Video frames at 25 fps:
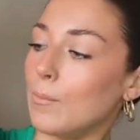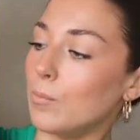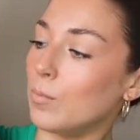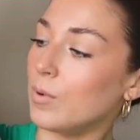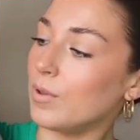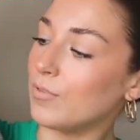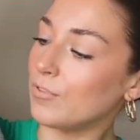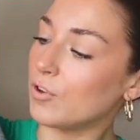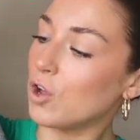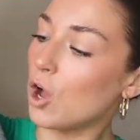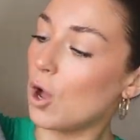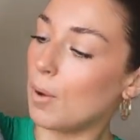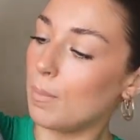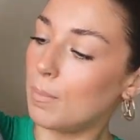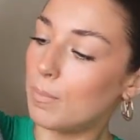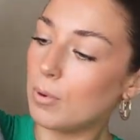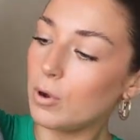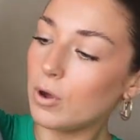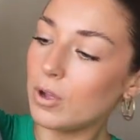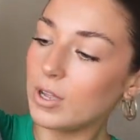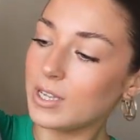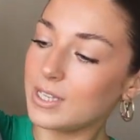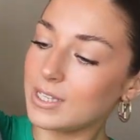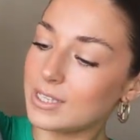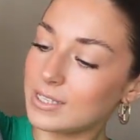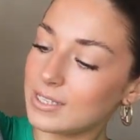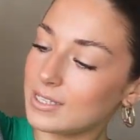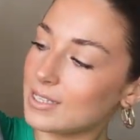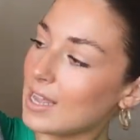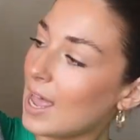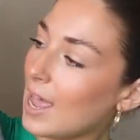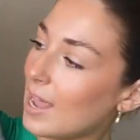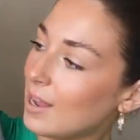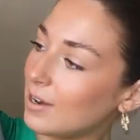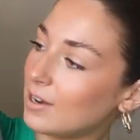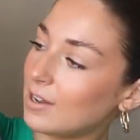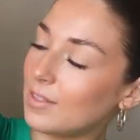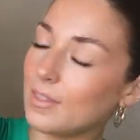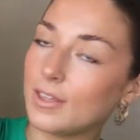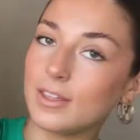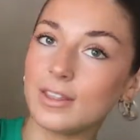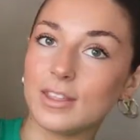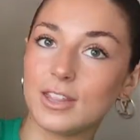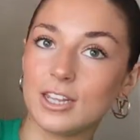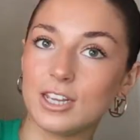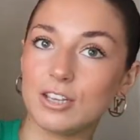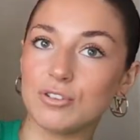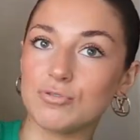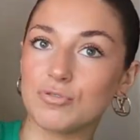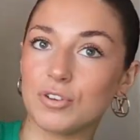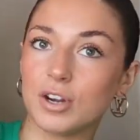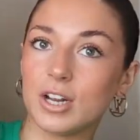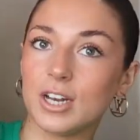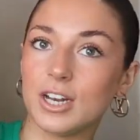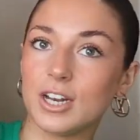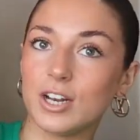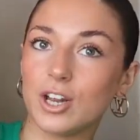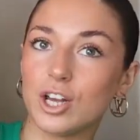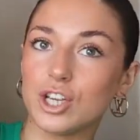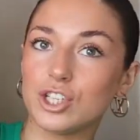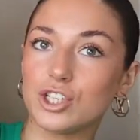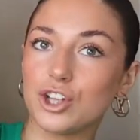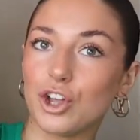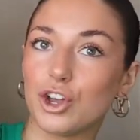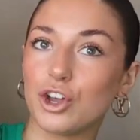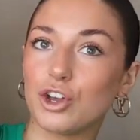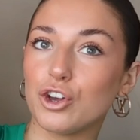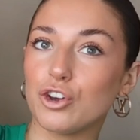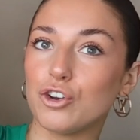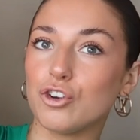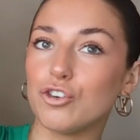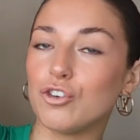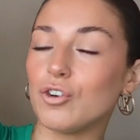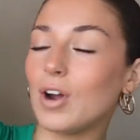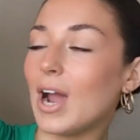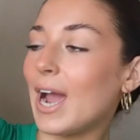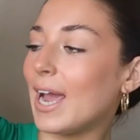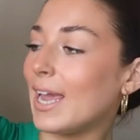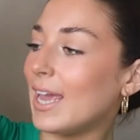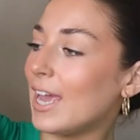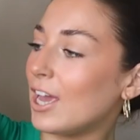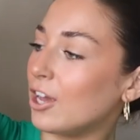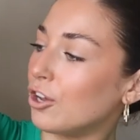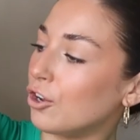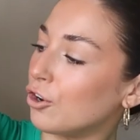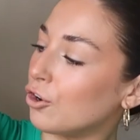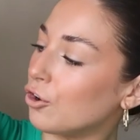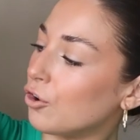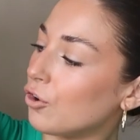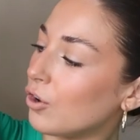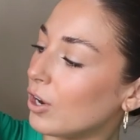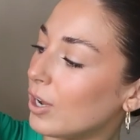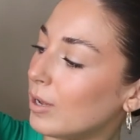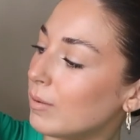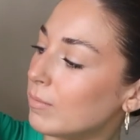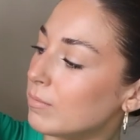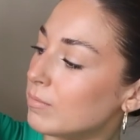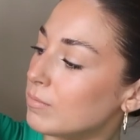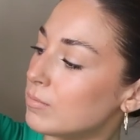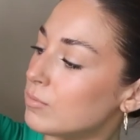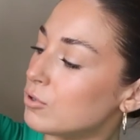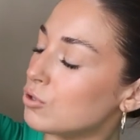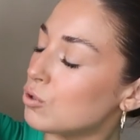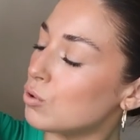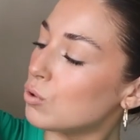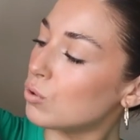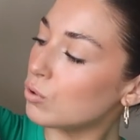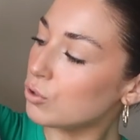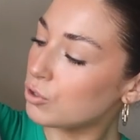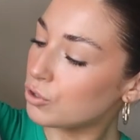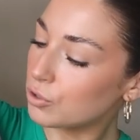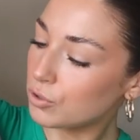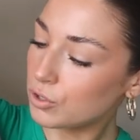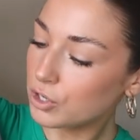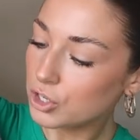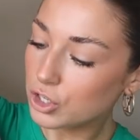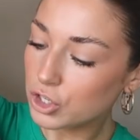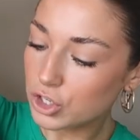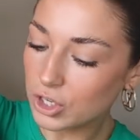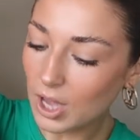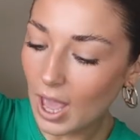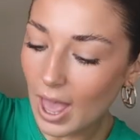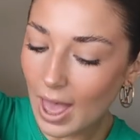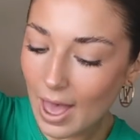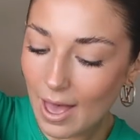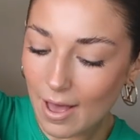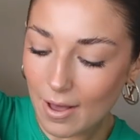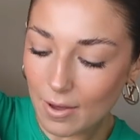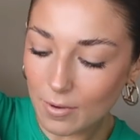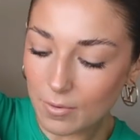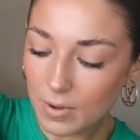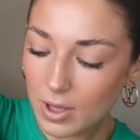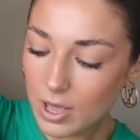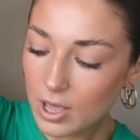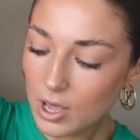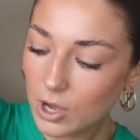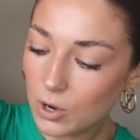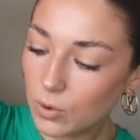We've got buttons down, and they're these really nice like grey and cream tortoise shell.